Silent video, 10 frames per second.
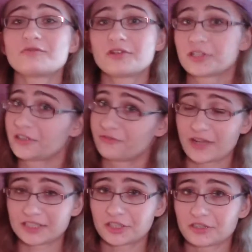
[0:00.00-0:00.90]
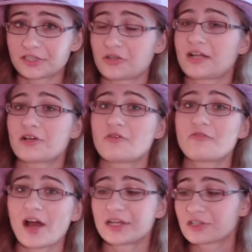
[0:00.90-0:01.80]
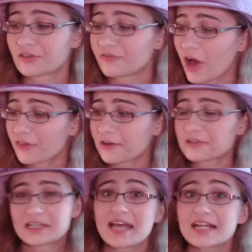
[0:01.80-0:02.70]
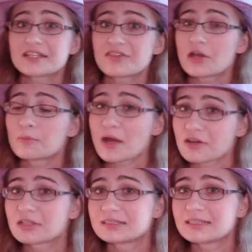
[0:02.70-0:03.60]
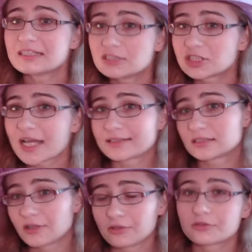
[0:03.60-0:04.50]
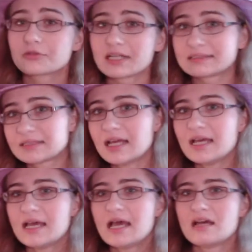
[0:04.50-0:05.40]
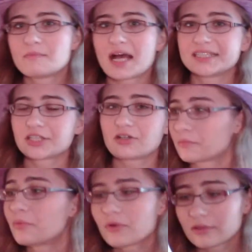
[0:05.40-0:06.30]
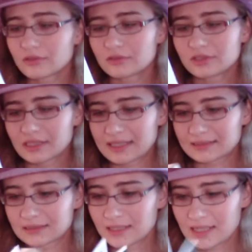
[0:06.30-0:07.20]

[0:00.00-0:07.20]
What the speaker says: on an adventure to try to go find her father. To get to the Omerta Seas, she has to go through this magical portal to this,